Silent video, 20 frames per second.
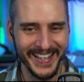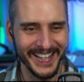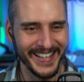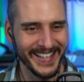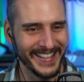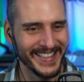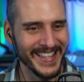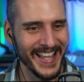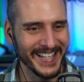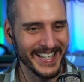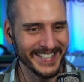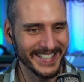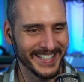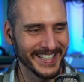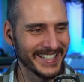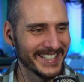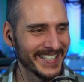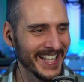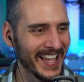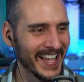and that's
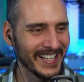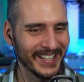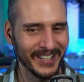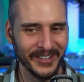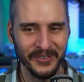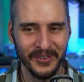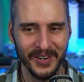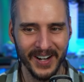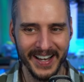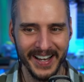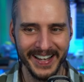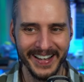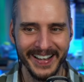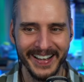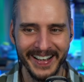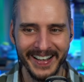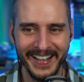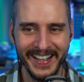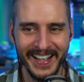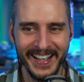exactly right.
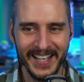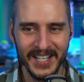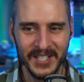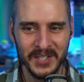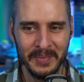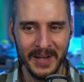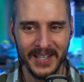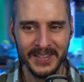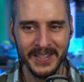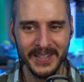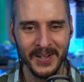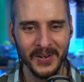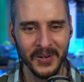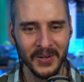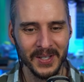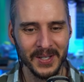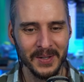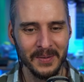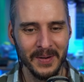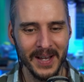It's about the
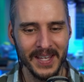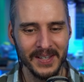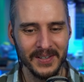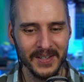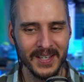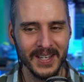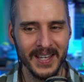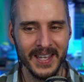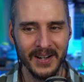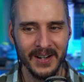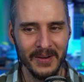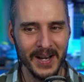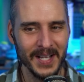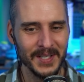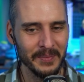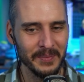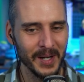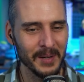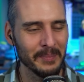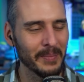only way you can get a
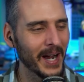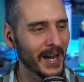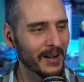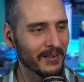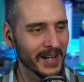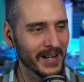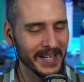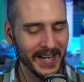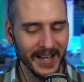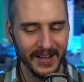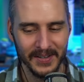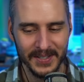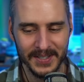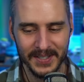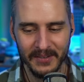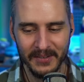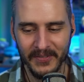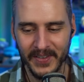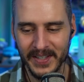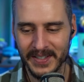Raspberry Pi right now is
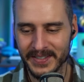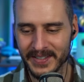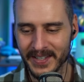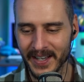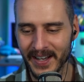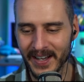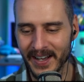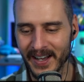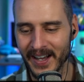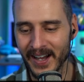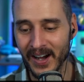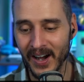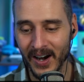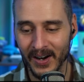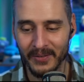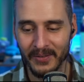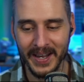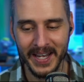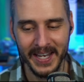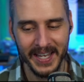if it's uh,
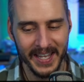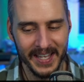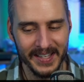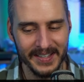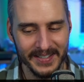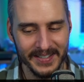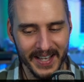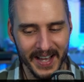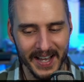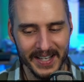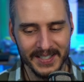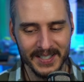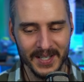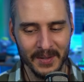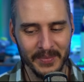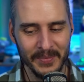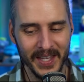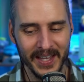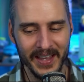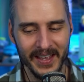already inside
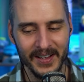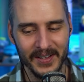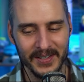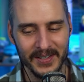something else.